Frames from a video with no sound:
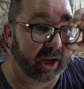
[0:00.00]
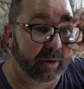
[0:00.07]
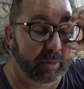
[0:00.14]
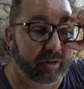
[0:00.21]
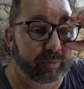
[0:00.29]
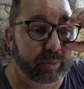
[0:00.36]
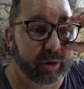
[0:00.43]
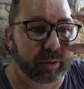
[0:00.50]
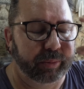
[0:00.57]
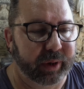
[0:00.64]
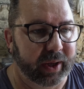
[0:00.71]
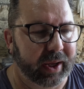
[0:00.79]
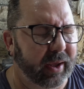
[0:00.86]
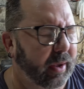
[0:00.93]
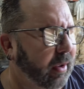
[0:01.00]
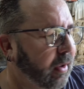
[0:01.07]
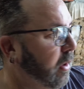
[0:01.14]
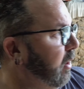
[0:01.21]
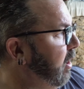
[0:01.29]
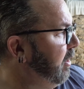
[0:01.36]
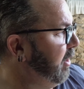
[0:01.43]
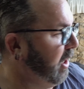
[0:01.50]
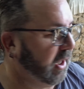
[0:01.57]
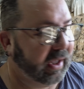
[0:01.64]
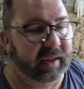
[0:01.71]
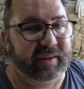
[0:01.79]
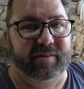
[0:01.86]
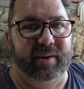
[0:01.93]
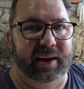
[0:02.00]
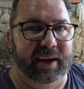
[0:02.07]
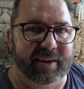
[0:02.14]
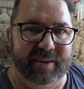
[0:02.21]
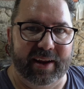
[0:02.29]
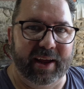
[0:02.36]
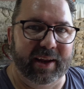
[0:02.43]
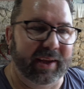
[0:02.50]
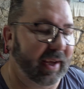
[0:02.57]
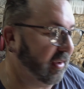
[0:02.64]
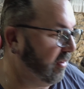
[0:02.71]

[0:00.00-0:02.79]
them off properly, and then it gets deleted out of the